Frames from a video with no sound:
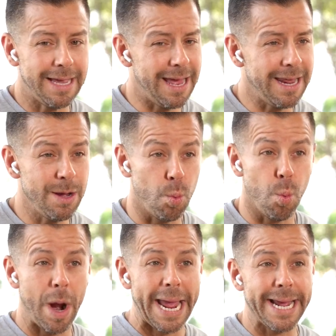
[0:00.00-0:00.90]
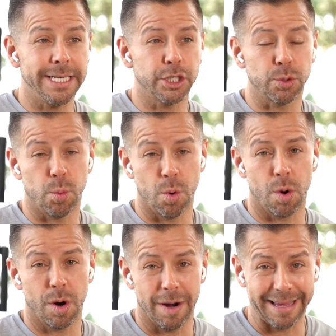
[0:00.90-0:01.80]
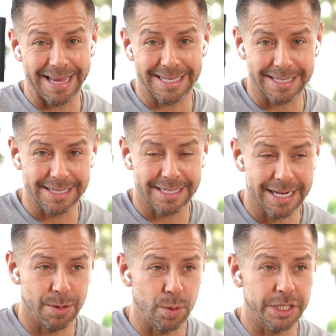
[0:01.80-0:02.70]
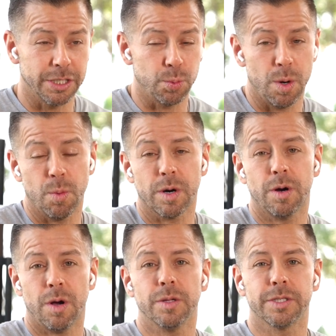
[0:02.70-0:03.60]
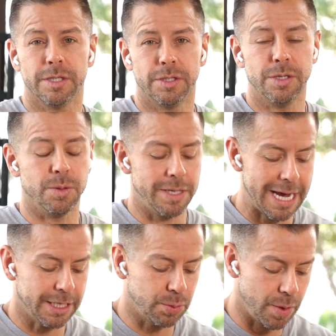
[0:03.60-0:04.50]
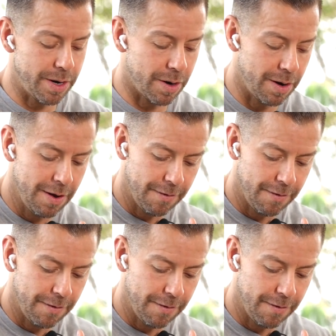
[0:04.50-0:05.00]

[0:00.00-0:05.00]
and he waged war against his sin, which is what we're called to do. Yes, we are